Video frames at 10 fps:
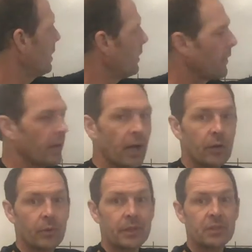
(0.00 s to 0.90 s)
then
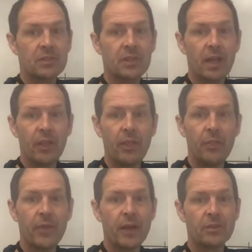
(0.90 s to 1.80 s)
hundredths, then
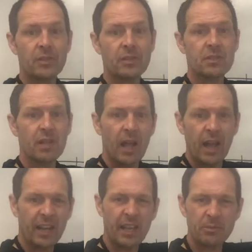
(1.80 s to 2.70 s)
thousandths, and
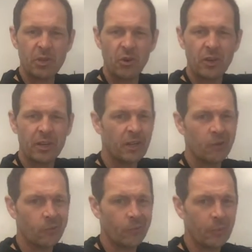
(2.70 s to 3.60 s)
it keeps going.
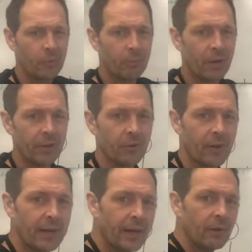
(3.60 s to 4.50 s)
We won't bother right
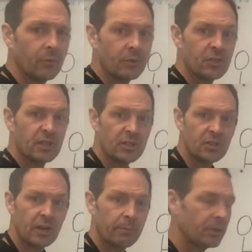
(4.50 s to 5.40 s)
now. We're just going to stop at